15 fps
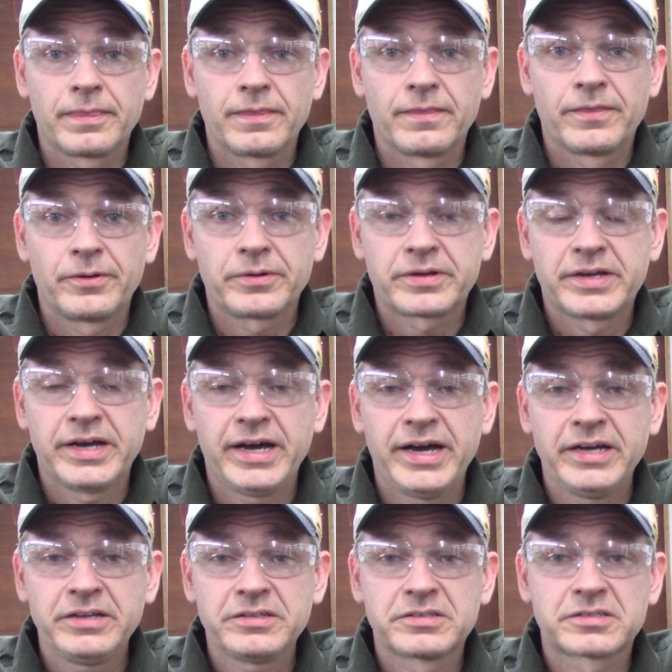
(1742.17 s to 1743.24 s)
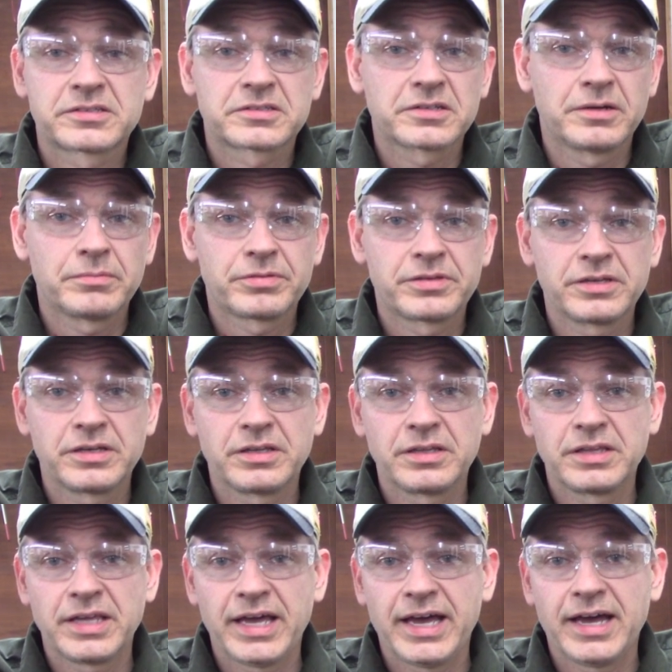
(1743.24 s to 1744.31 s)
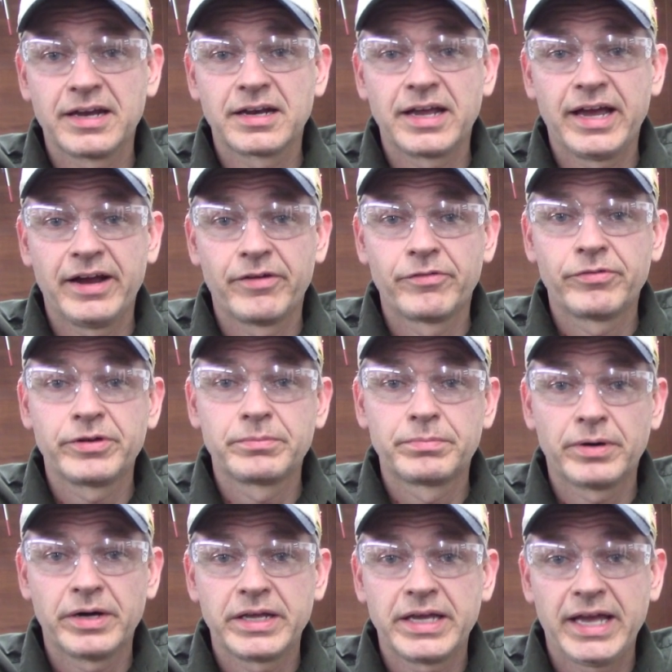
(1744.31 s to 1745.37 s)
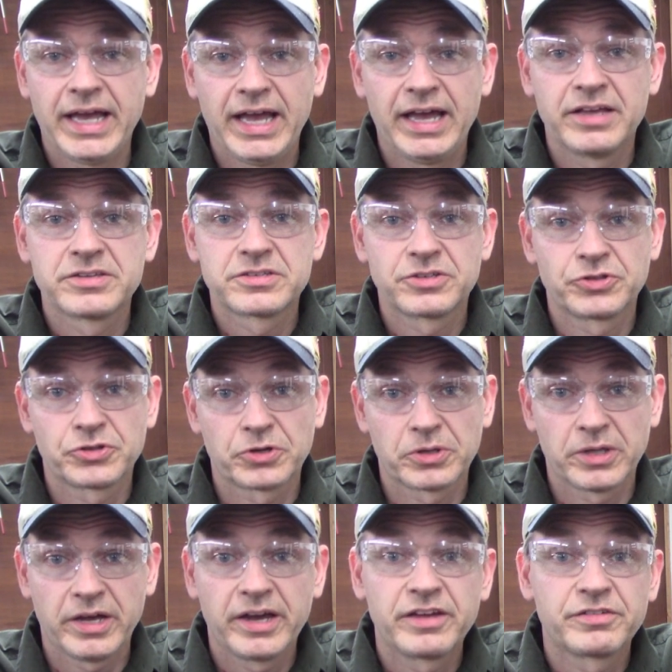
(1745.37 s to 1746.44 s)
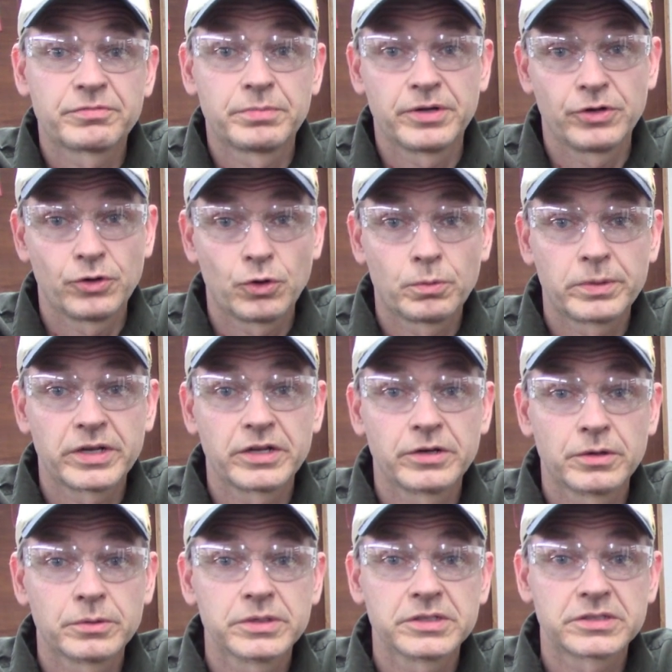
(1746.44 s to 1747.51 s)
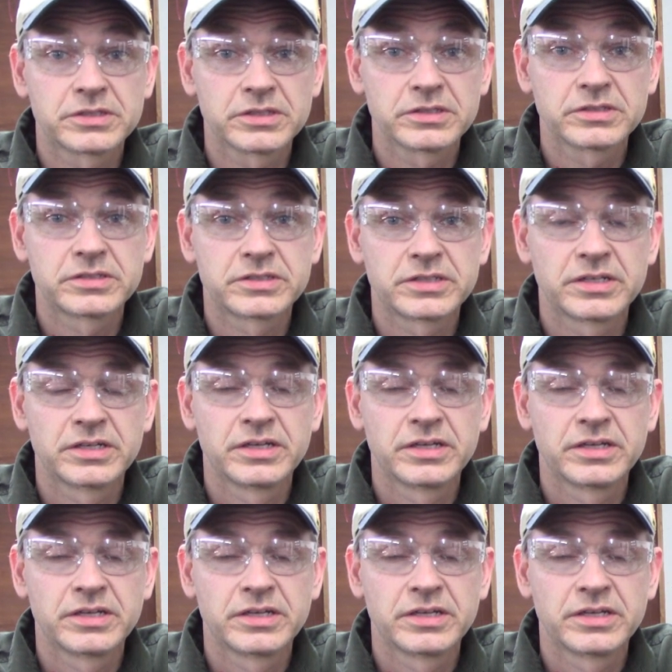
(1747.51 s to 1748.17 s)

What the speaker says: They're kind of something that everybody has in their life, but nobody notices.